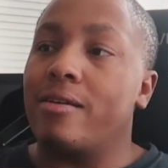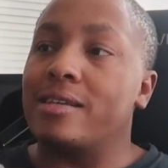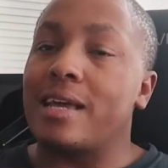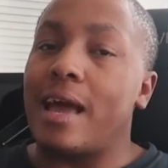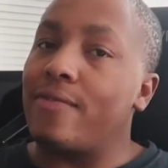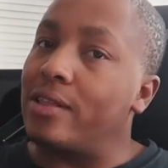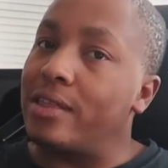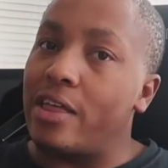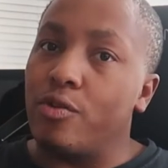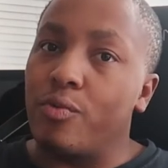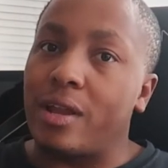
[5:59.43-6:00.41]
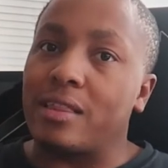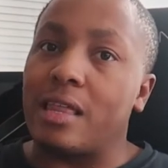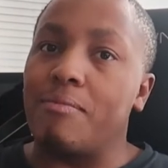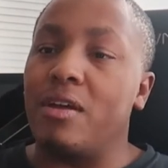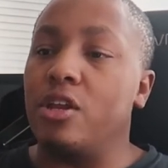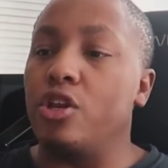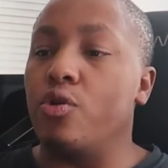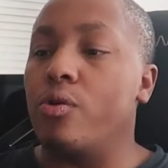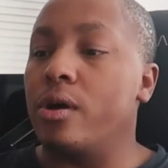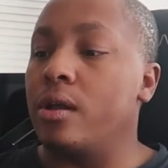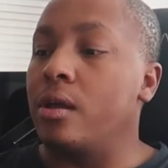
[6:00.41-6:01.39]
It doesn't have the leather one like they've been
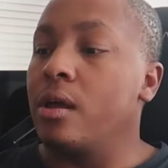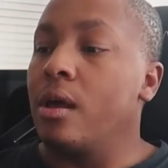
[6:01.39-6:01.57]
doing.